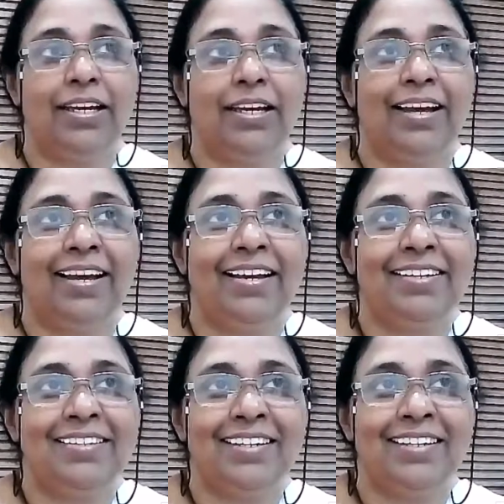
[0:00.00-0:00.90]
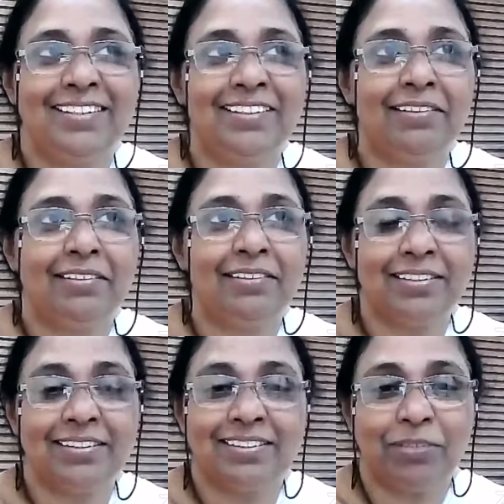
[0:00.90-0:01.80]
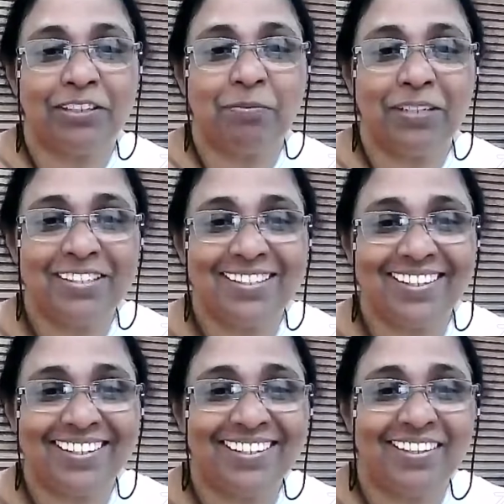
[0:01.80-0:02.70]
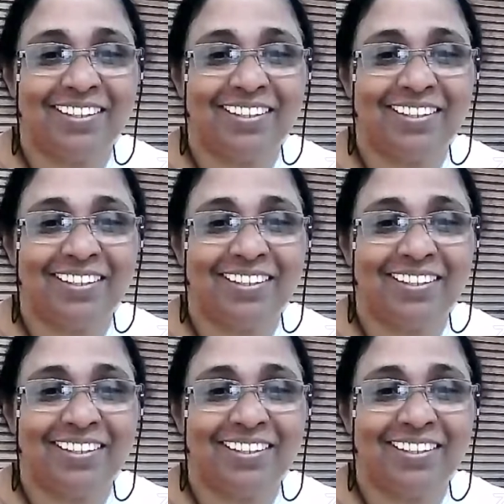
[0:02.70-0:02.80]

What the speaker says: and our little nurses by the bedside,